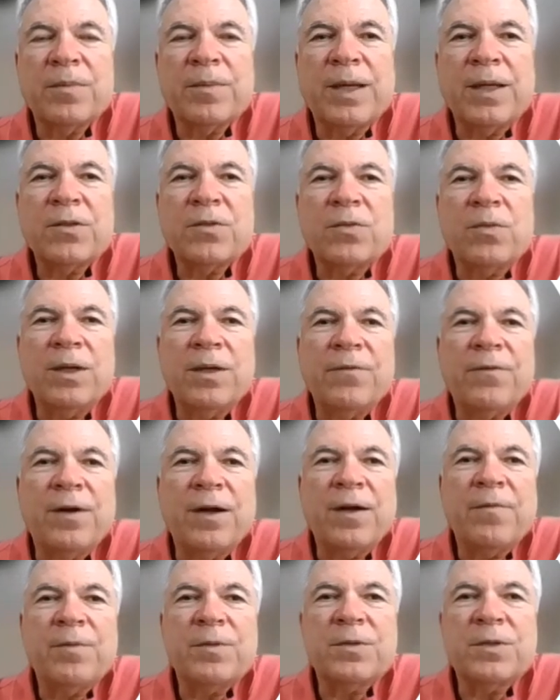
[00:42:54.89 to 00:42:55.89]
About
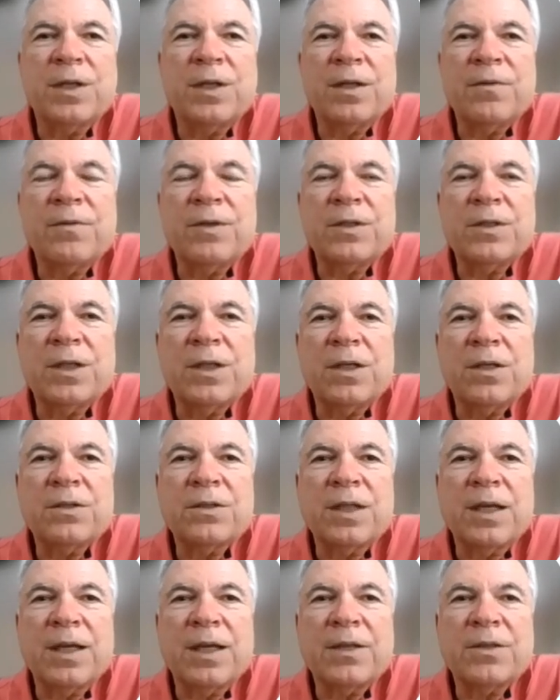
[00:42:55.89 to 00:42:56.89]
25% of
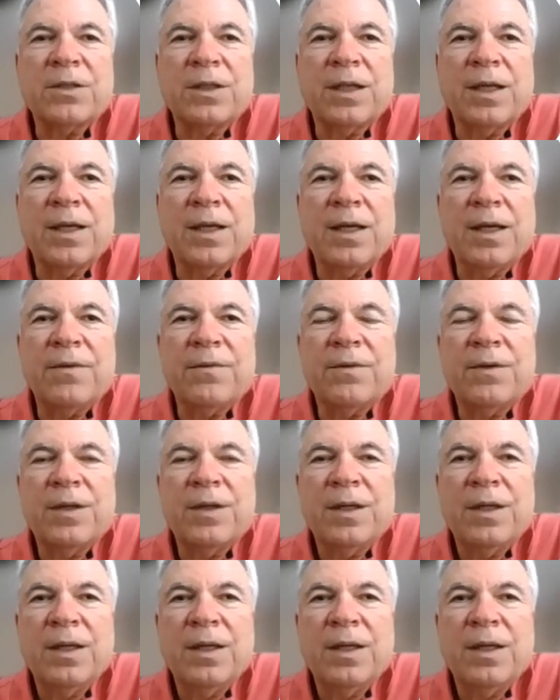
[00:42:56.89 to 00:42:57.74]
adults actually have